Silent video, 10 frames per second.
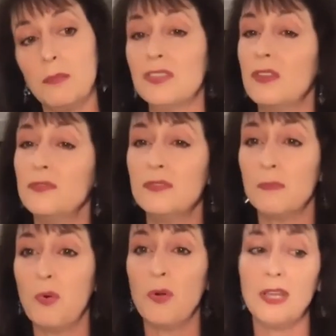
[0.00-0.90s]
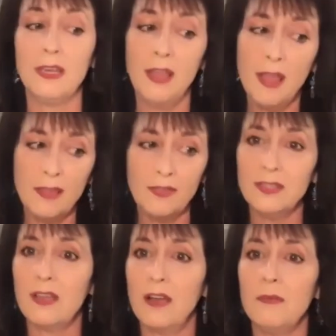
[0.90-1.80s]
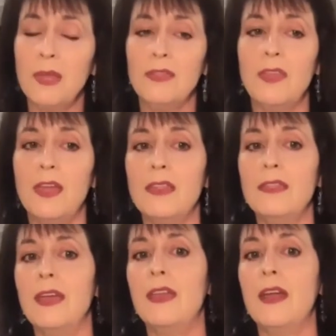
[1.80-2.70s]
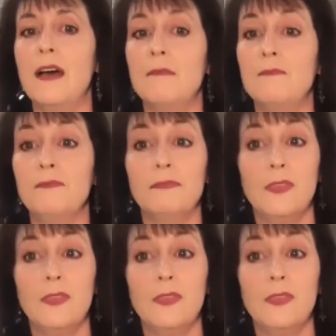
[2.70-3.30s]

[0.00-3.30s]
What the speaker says: but it's also supporting this government that